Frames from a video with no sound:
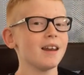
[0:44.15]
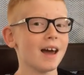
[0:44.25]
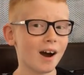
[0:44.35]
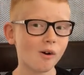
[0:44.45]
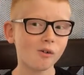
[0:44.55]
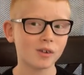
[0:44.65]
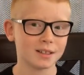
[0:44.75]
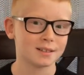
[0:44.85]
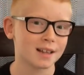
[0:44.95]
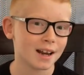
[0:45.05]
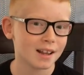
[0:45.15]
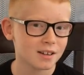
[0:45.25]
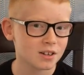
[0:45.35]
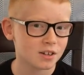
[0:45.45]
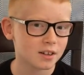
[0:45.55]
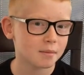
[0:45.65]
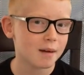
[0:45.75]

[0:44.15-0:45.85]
Now, let's get into the